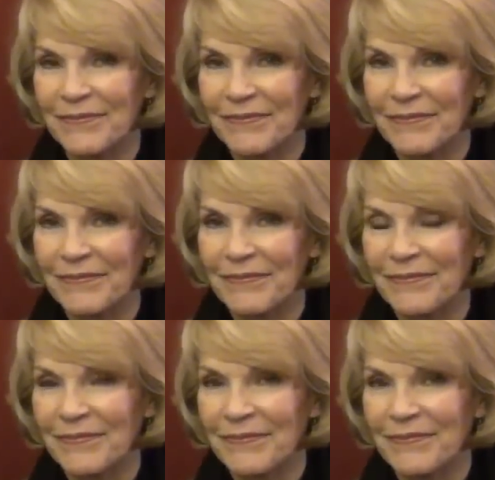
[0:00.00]

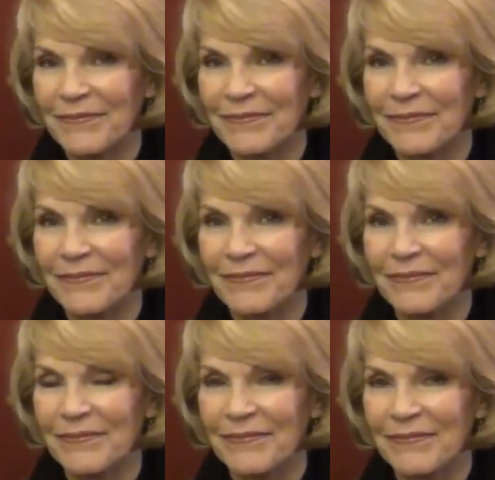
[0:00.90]

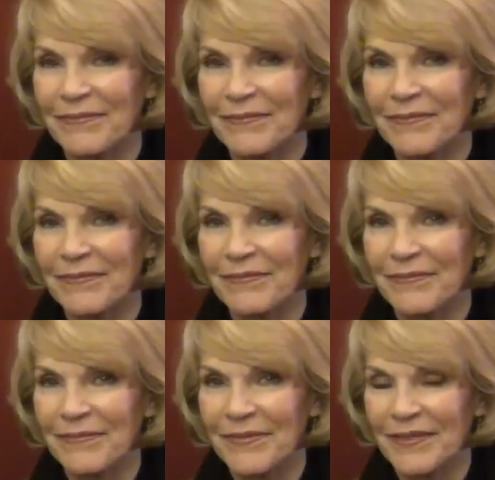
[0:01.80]

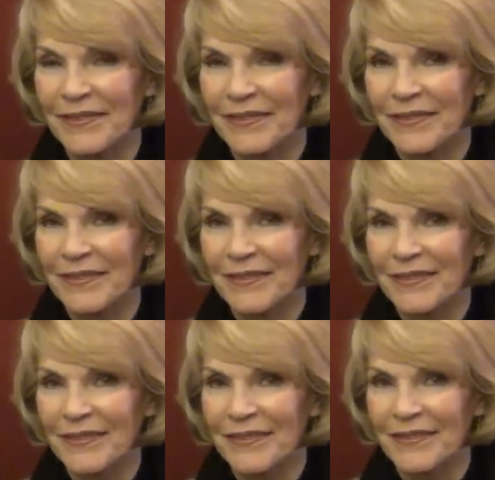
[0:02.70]

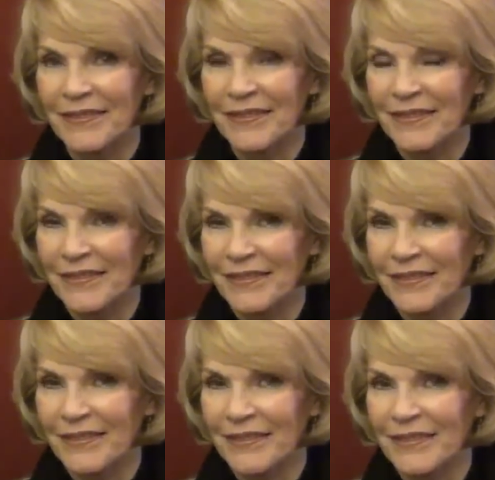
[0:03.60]

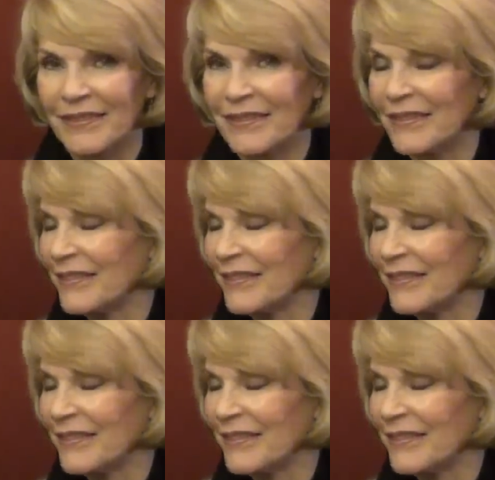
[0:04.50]
No words are spoken by the person on screen.